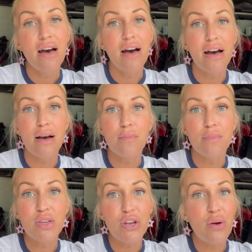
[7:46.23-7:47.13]

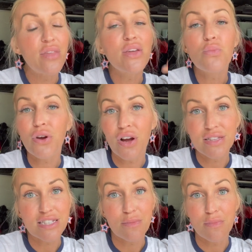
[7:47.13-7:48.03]
And then work
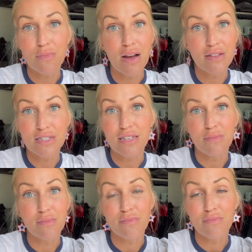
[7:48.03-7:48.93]
on
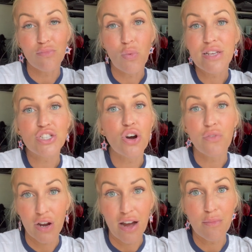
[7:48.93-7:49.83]
some ways to
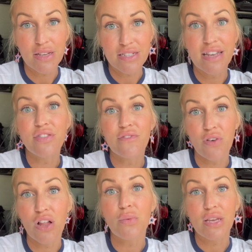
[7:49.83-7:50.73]
overcome this in the
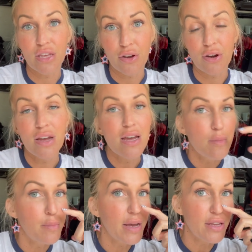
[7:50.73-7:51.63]
following year.
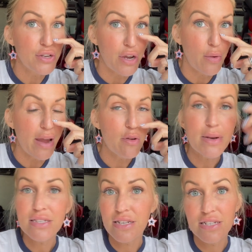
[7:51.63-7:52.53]
But you know,
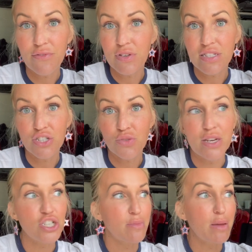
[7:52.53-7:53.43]
everybody's in a different
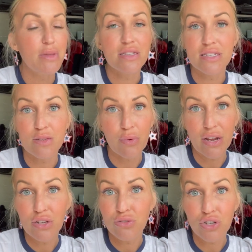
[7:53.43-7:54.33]
situation. Maybe this is a
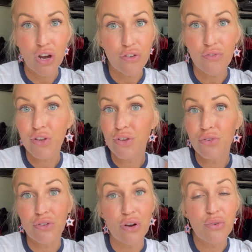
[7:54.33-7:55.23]
brand new dog for you.
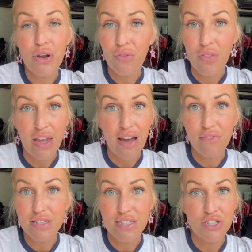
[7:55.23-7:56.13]
You don't know that they have
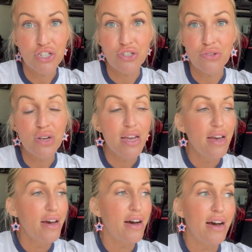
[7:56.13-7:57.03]
this issue.
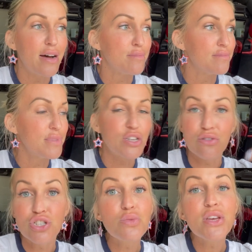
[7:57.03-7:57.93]

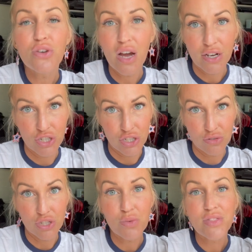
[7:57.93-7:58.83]
Do what you gotta do.
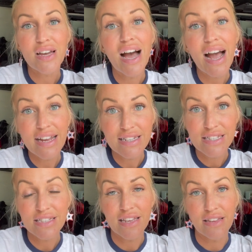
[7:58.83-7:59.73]
Do what the
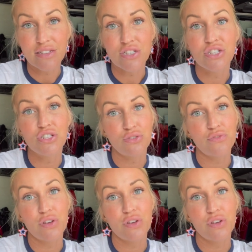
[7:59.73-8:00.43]
kindest thing is to do for